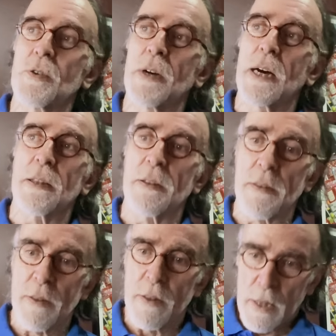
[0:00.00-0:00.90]
or
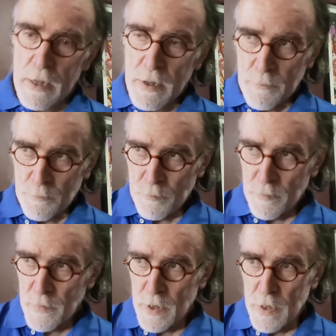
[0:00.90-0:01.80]
others.
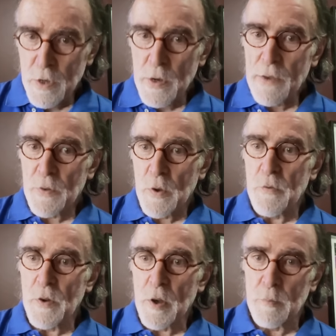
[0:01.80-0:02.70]
You don't have to
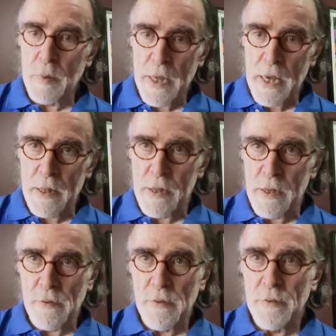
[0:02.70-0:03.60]
overcomplicate
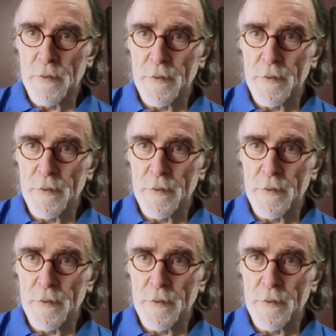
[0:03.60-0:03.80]
things.